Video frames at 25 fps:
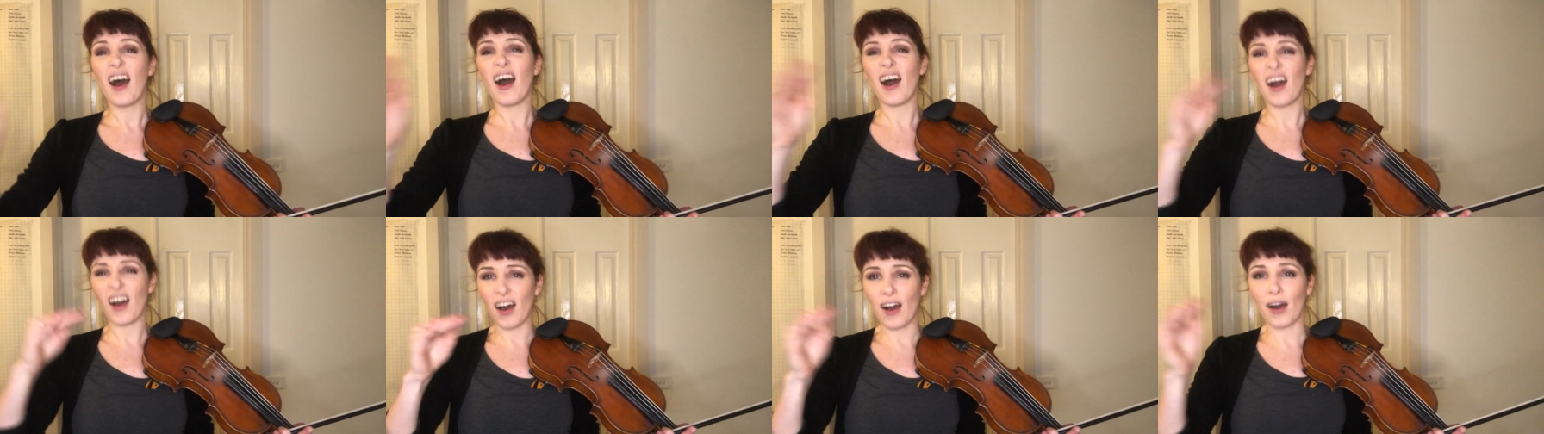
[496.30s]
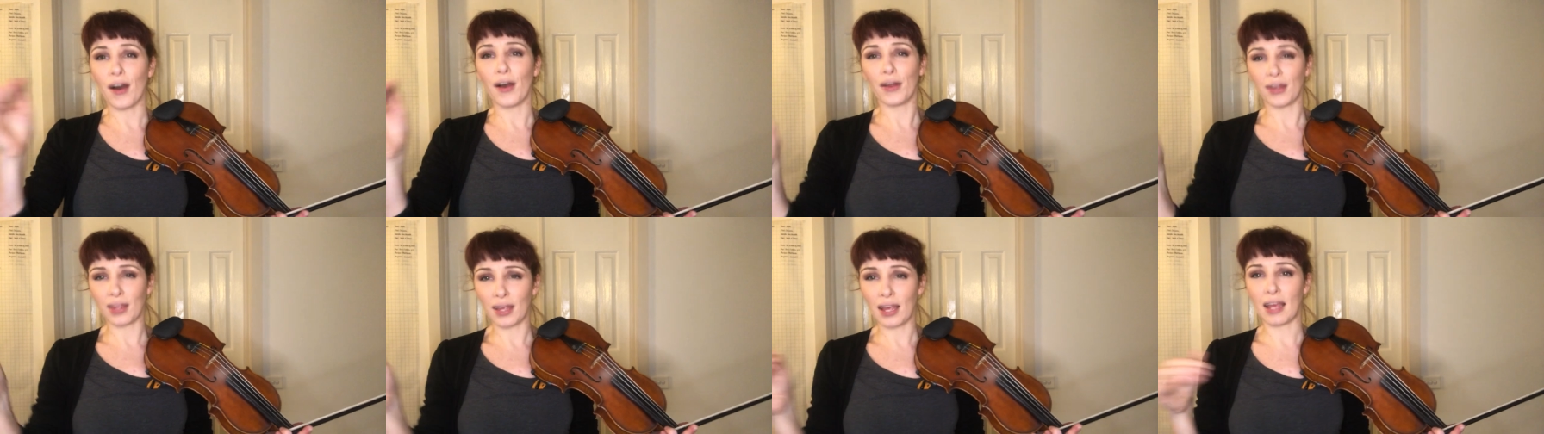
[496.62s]
Oh,
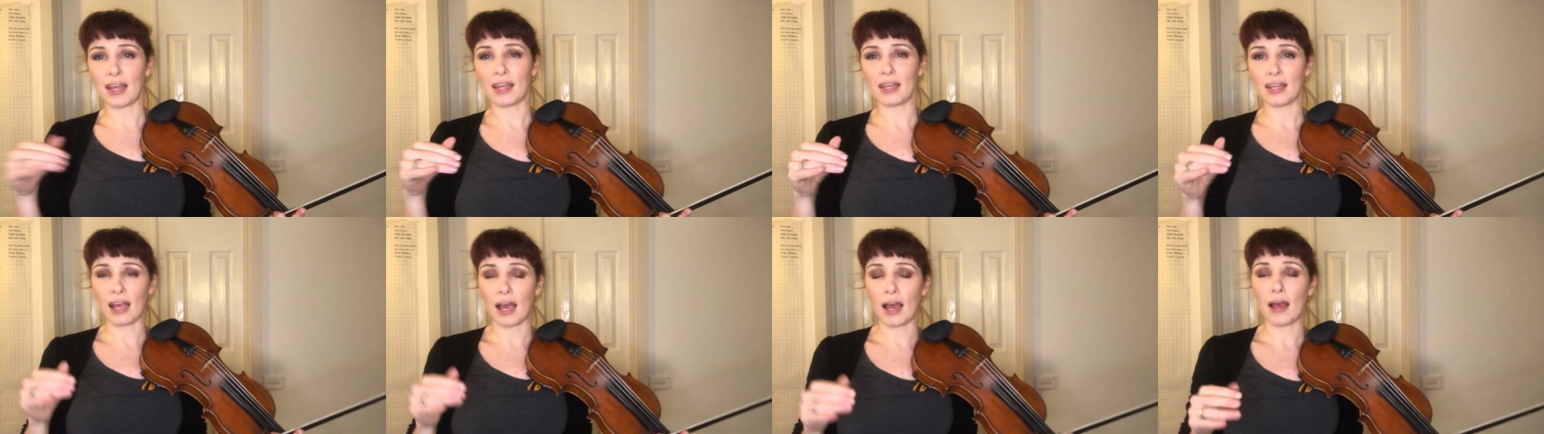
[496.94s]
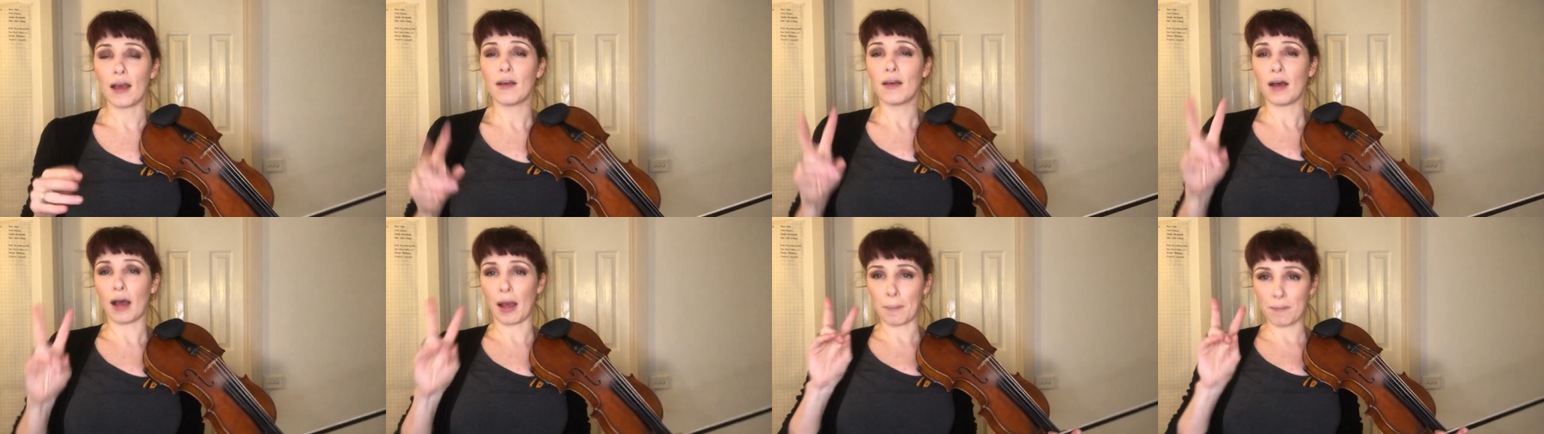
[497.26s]
okay, yeah.
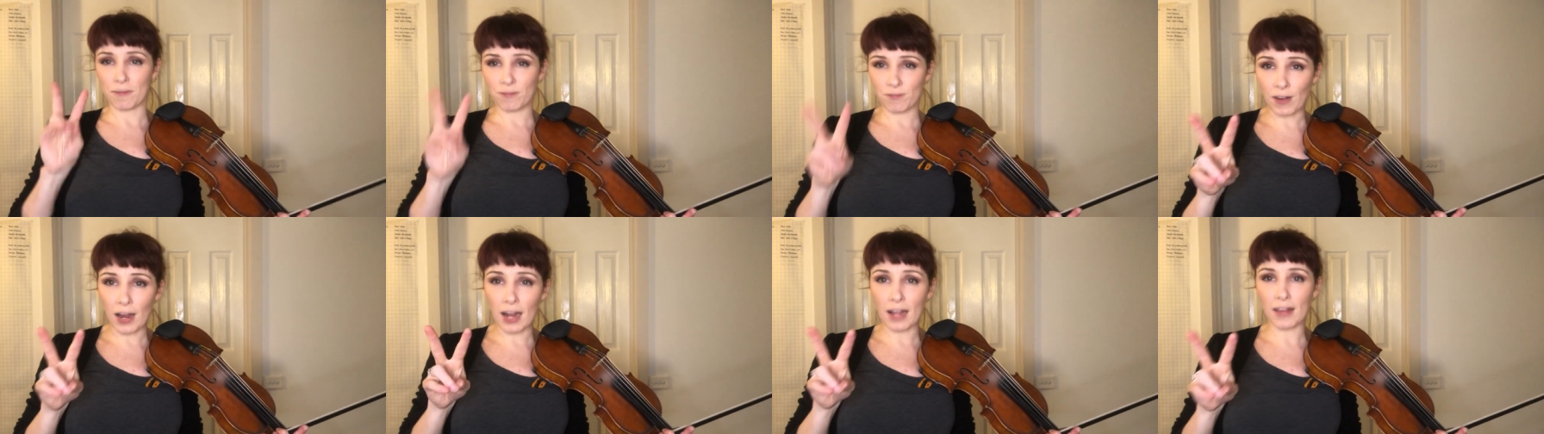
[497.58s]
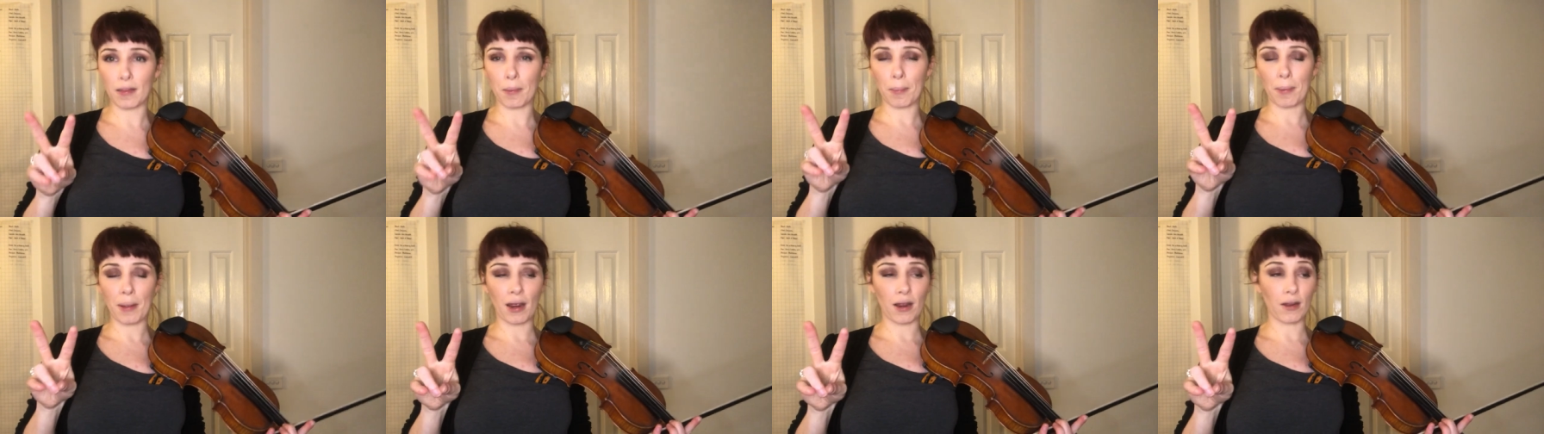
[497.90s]
Find
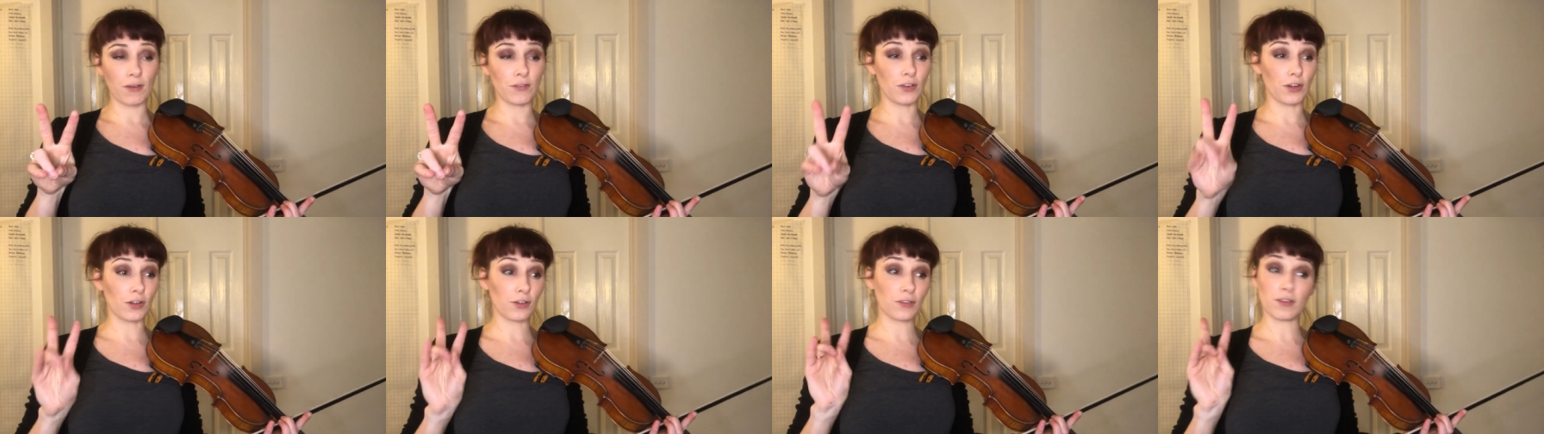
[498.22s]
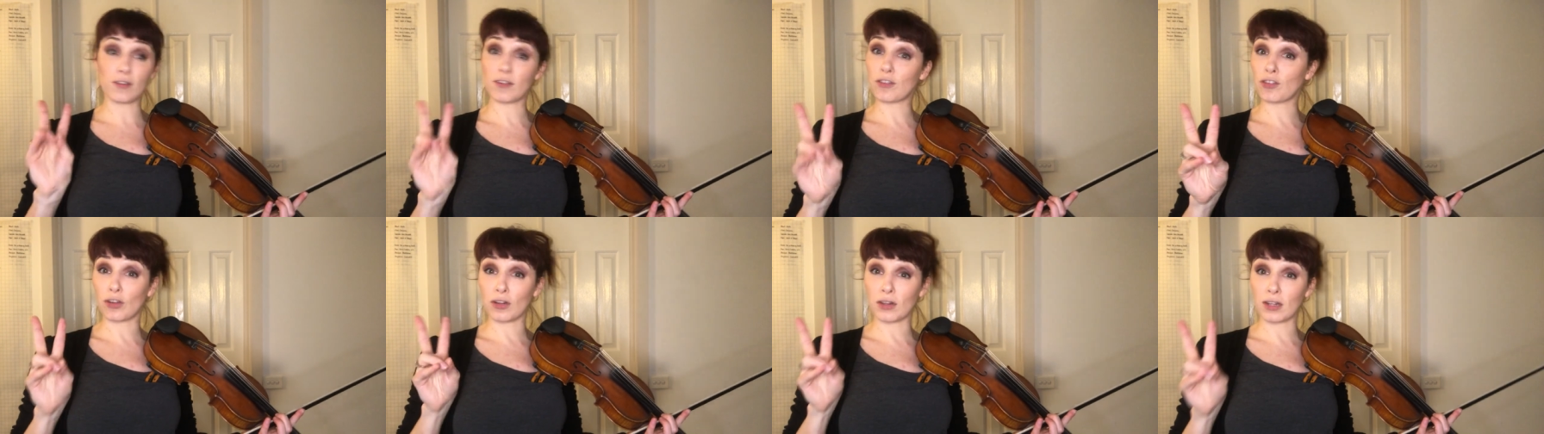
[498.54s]
the pair of notes
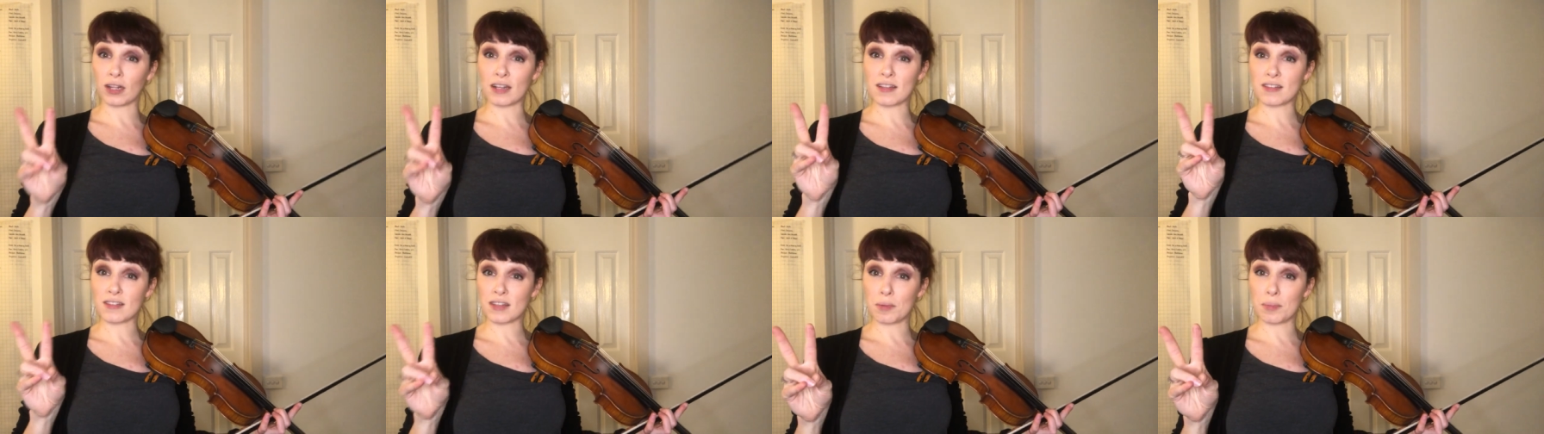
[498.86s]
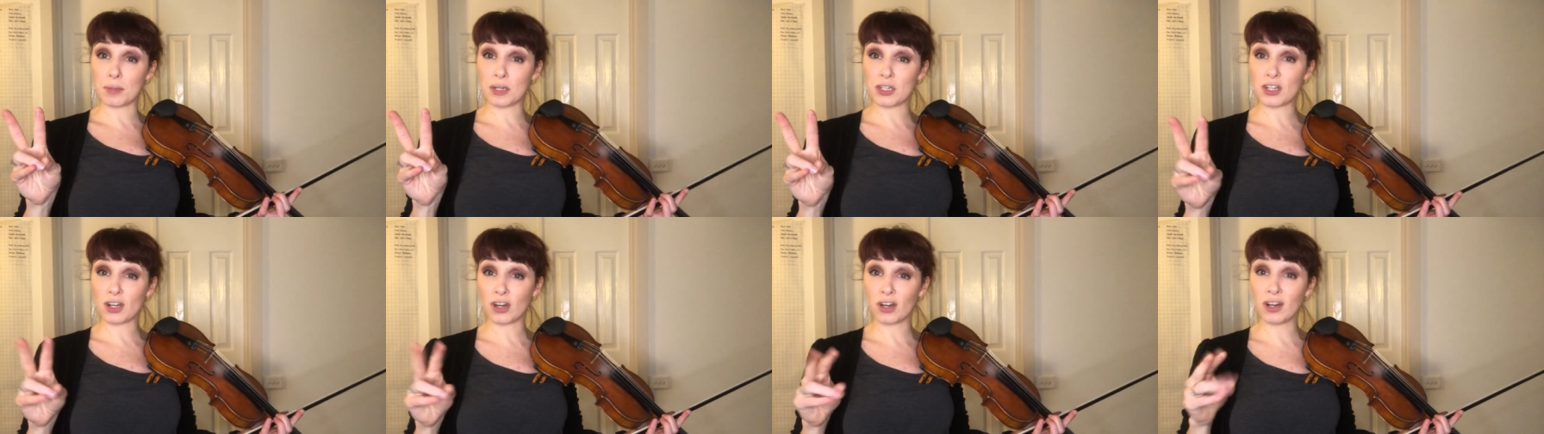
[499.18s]
that's only a
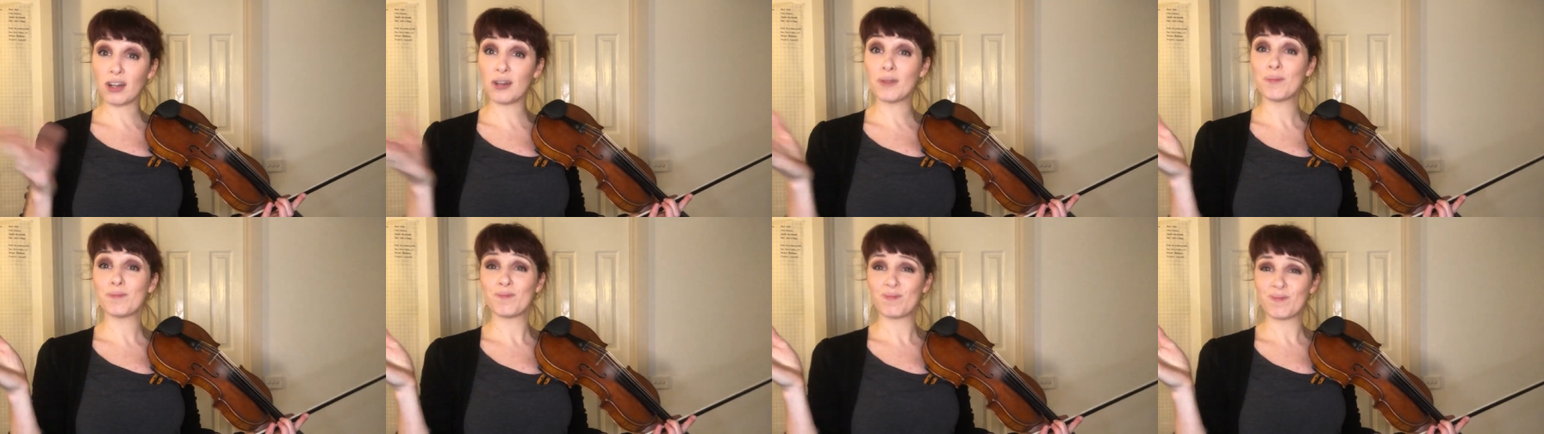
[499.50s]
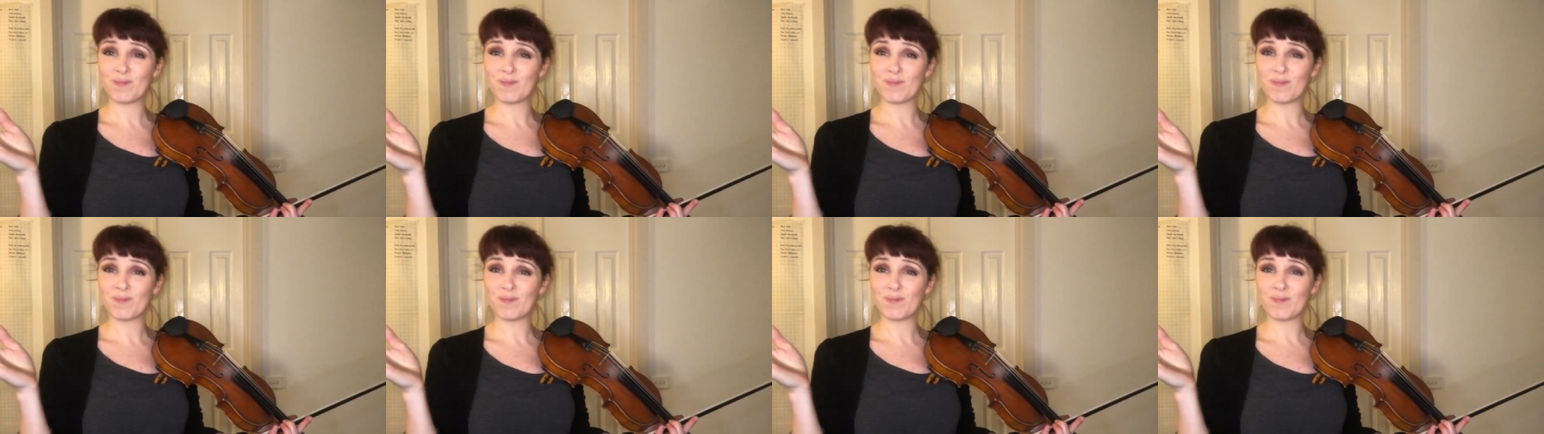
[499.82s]
semitone.